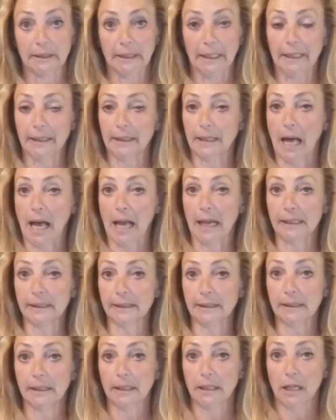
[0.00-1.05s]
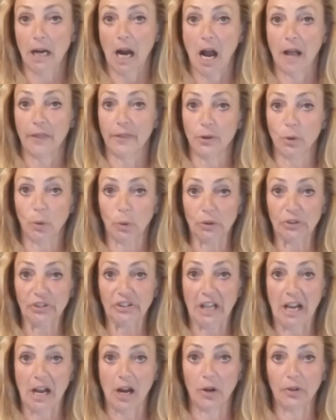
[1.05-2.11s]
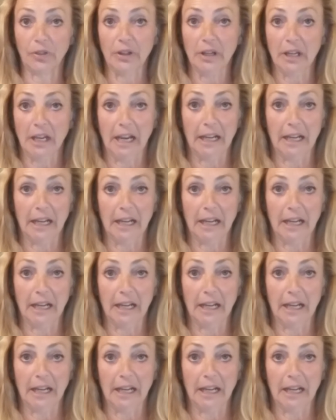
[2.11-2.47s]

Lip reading: It lies on the north-south